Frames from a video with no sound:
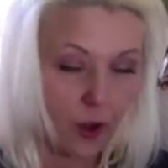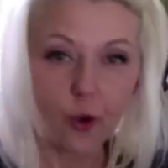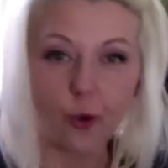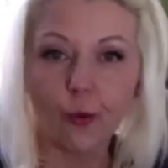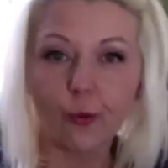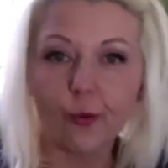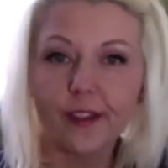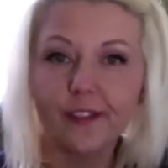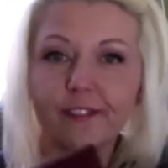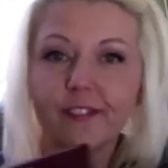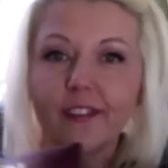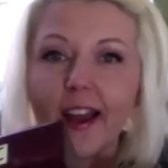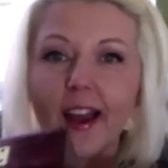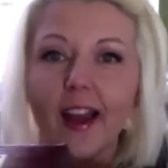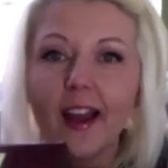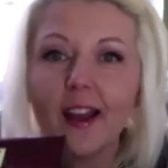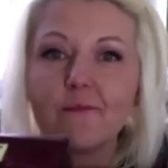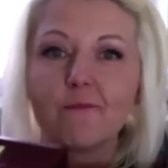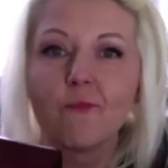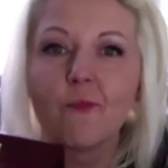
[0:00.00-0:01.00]
we've
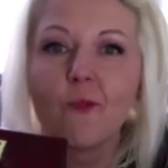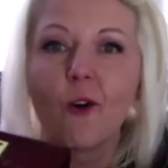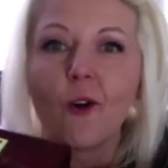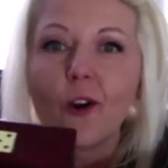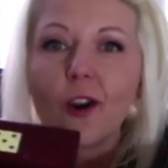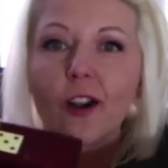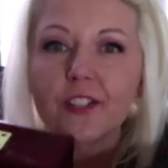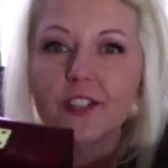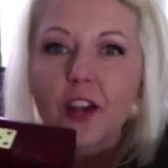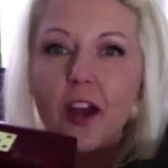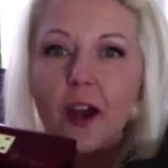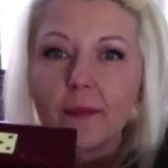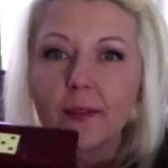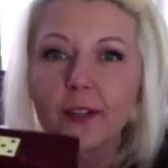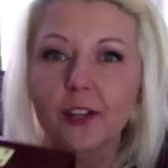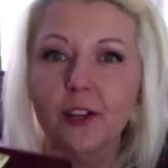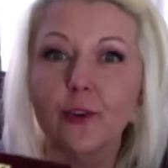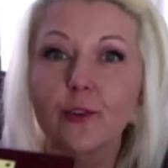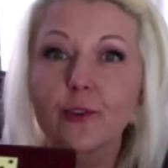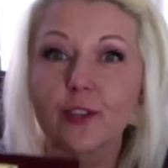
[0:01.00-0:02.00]
got more
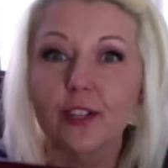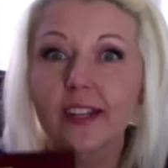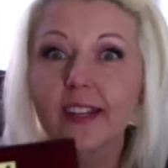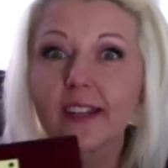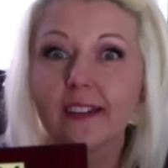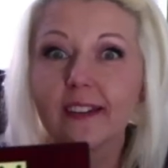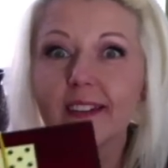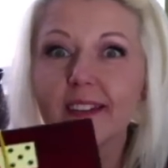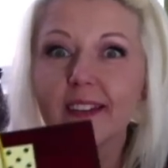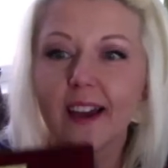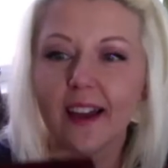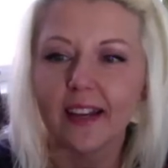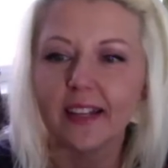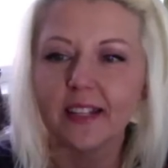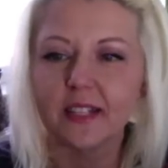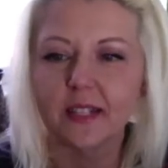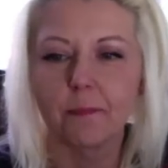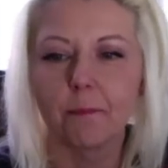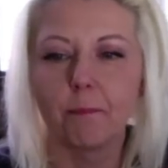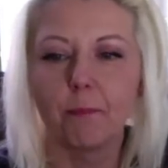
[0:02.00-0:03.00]
dominoes in
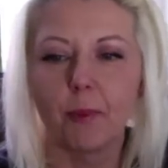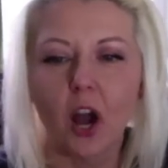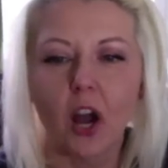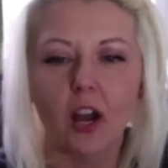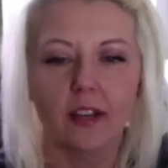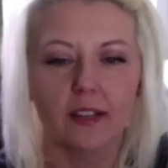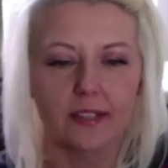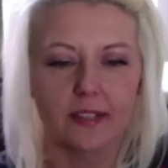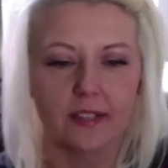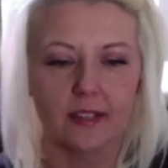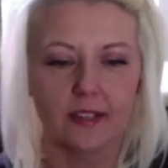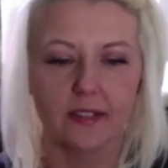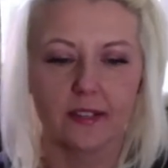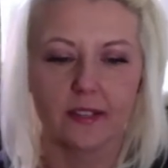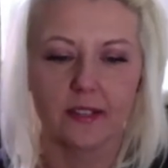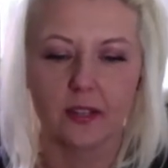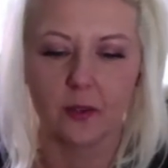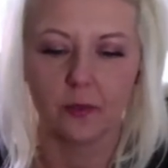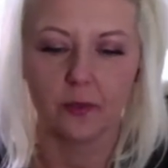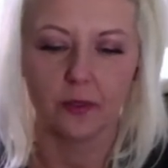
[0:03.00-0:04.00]
nice boxes.
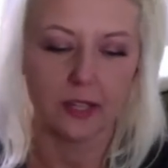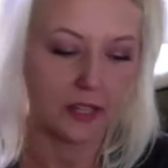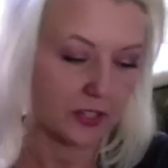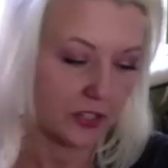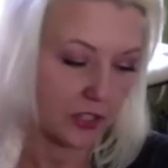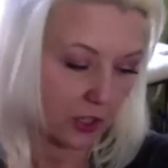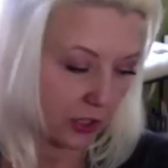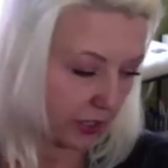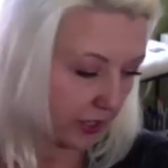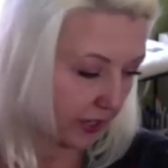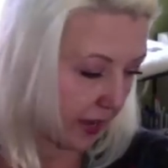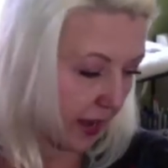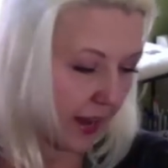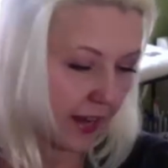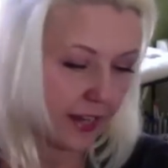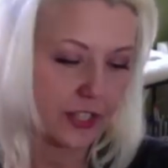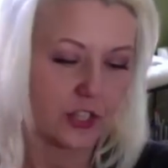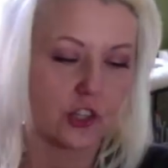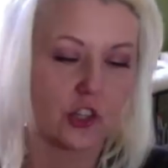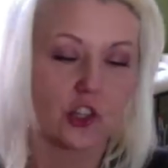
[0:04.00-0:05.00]
So these are
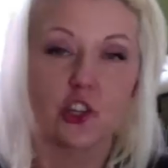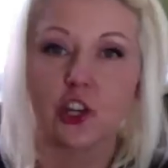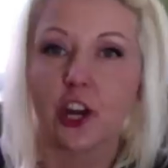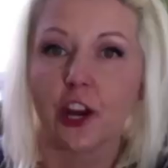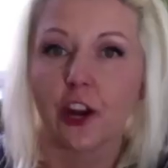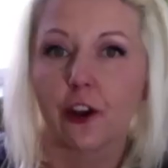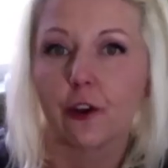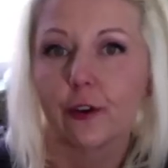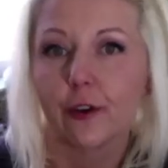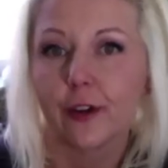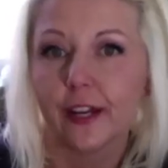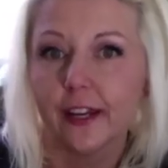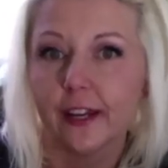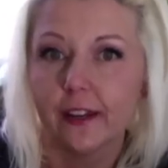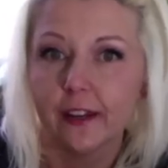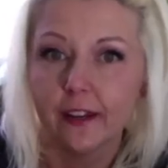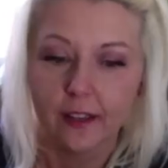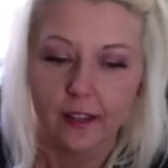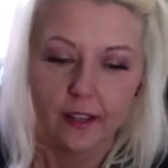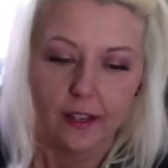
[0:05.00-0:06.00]
nice
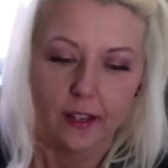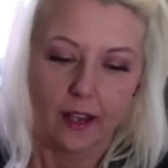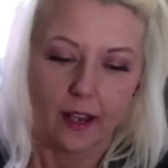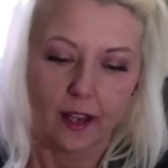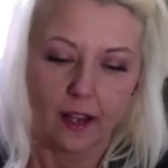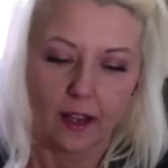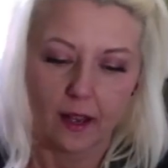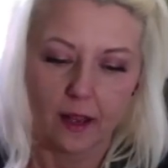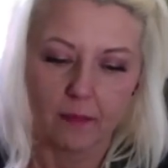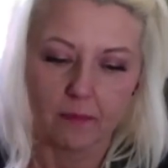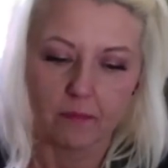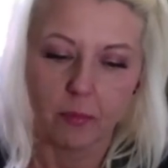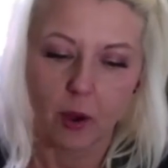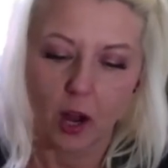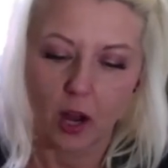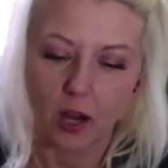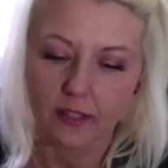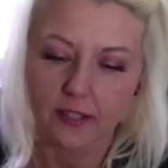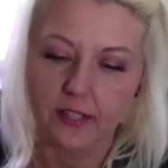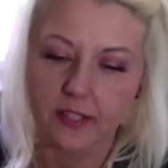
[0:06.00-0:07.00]
cherry
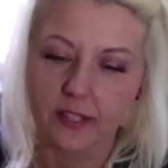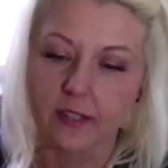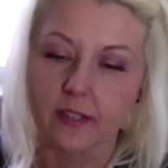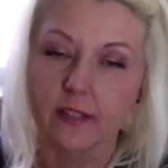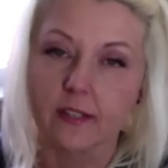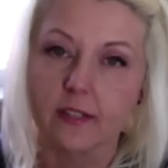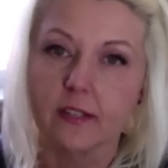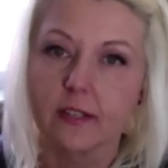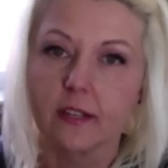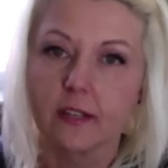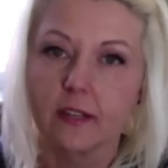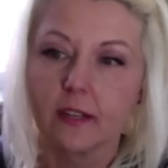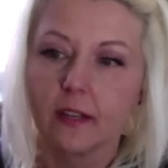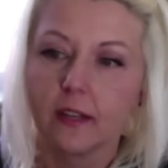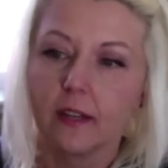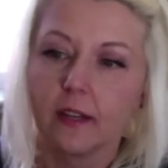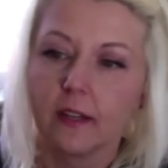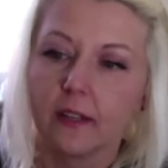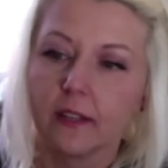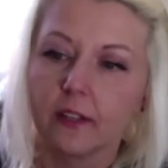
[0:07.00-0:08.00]
boxes.
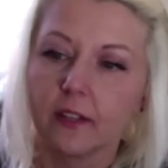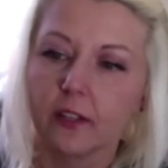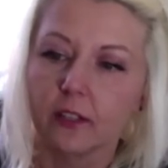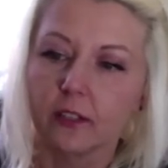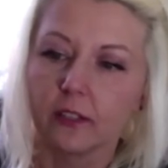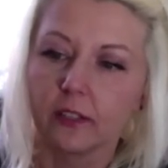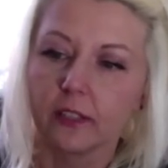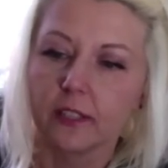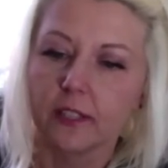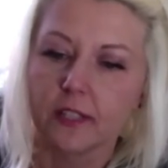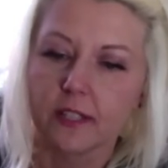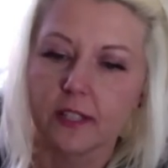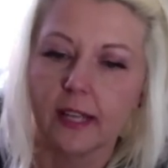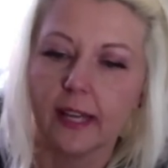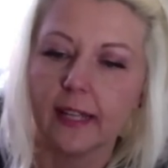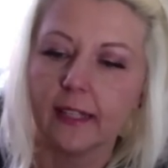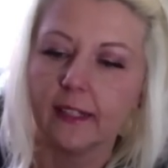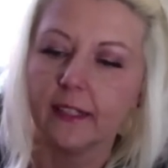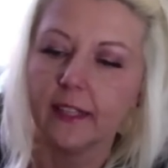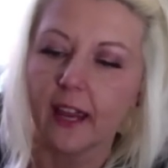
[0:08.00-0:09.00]
They're
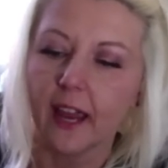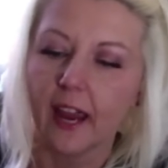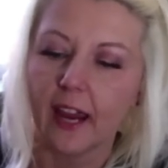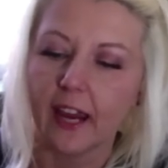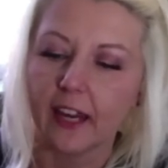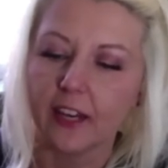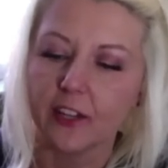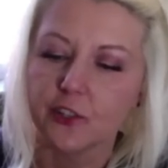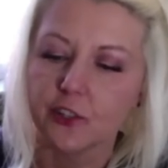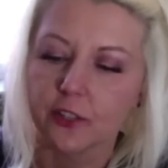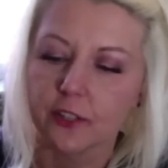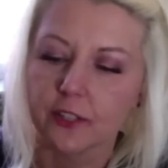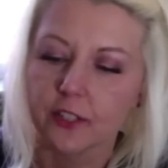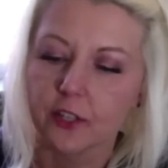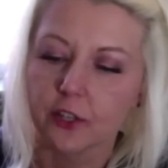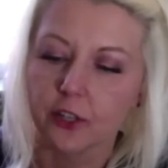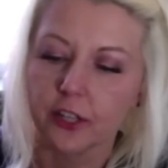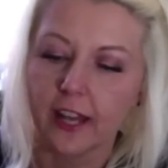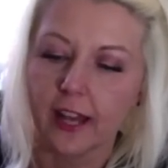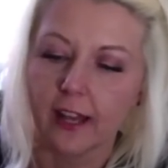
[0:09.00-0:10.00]
slightly aged because
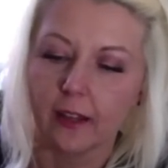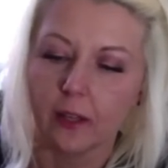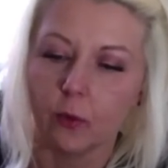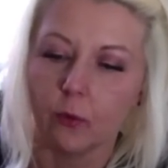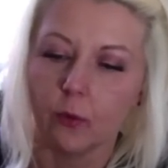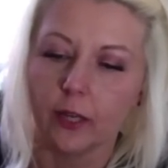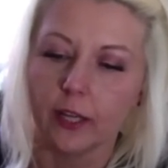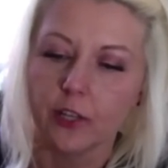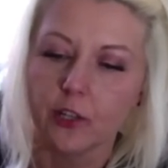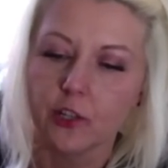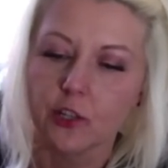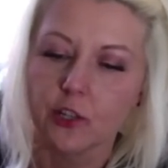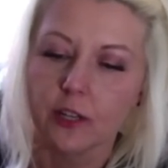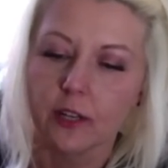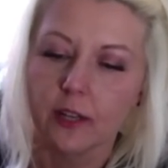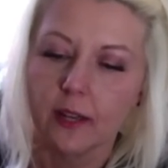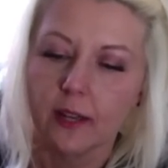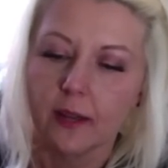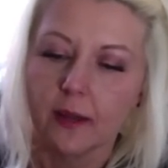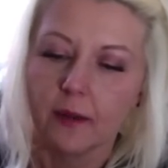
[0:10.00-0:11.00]
they're yellowish,
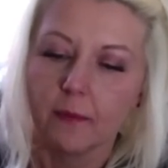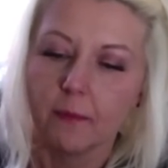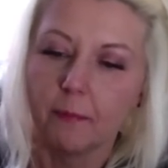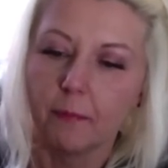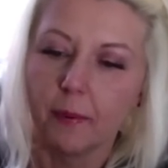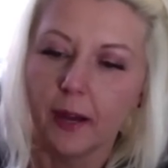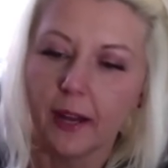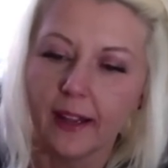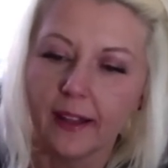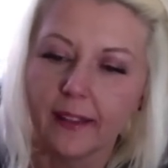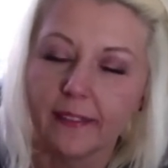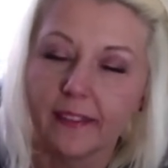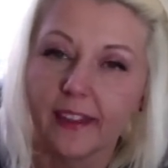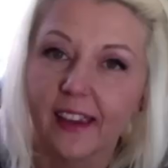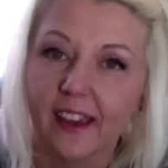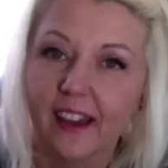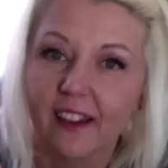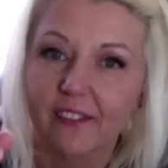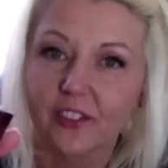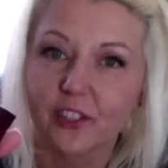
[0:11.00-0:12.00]
but they
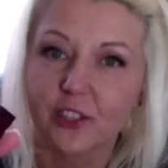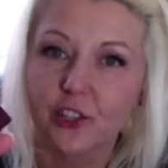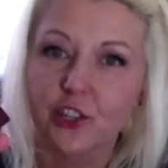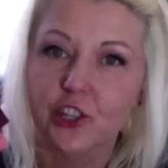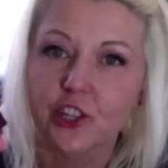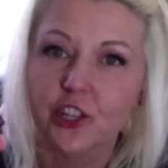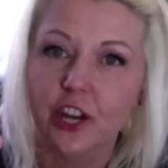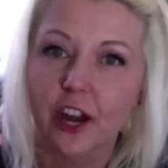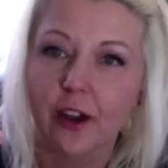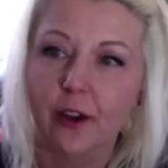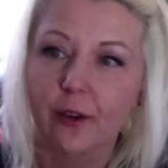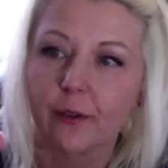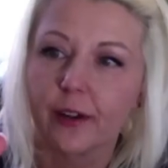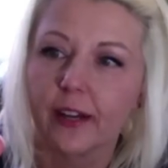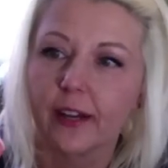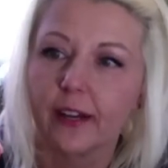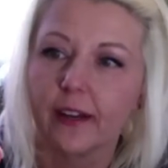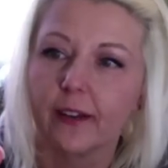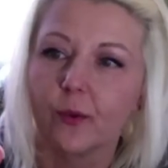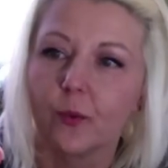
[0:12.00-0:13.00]
have the
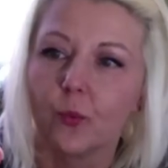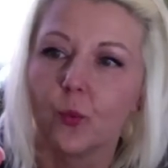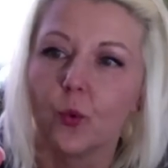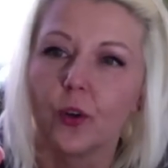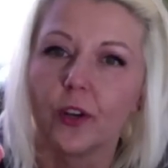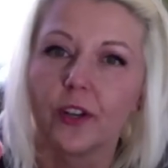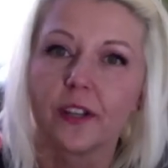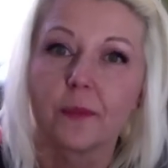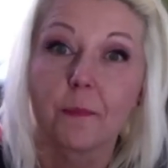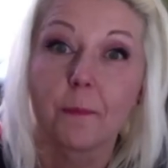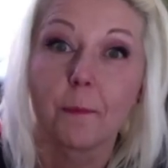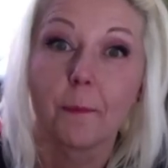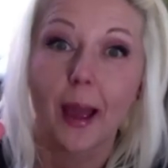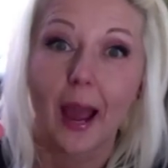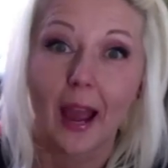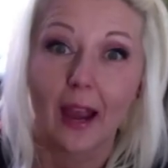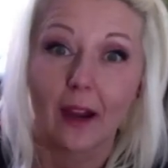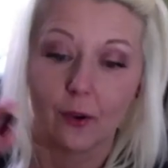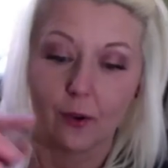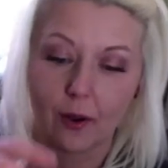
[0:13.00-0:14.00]
cherry wood
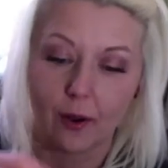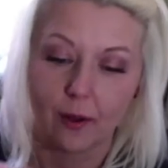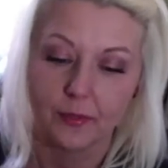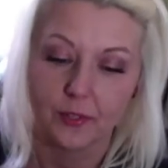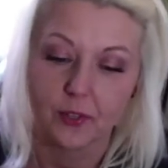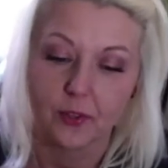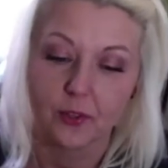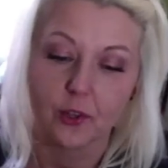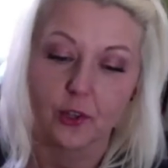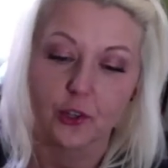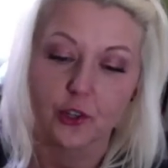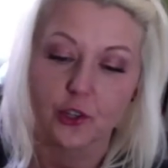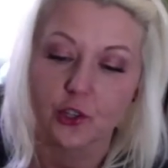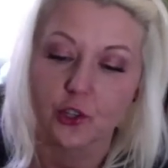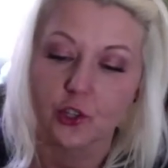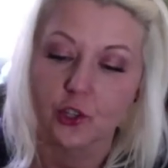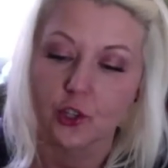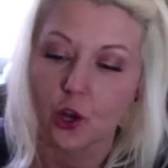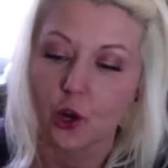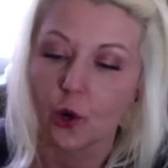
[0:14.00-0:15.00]
background. So they're
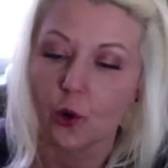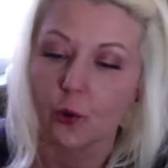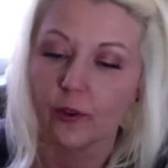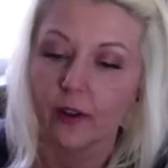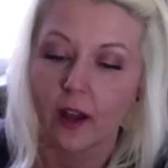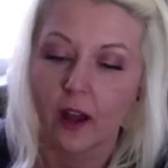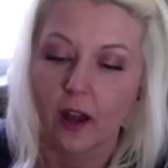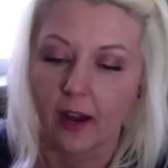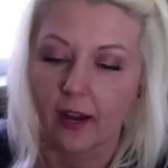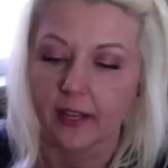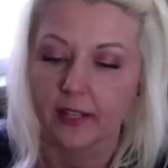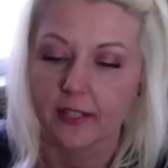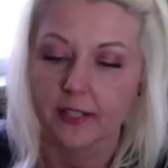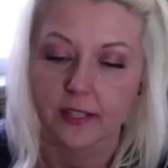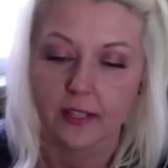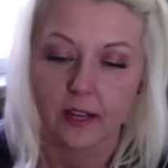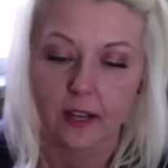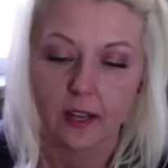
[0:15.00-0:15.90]
so nice.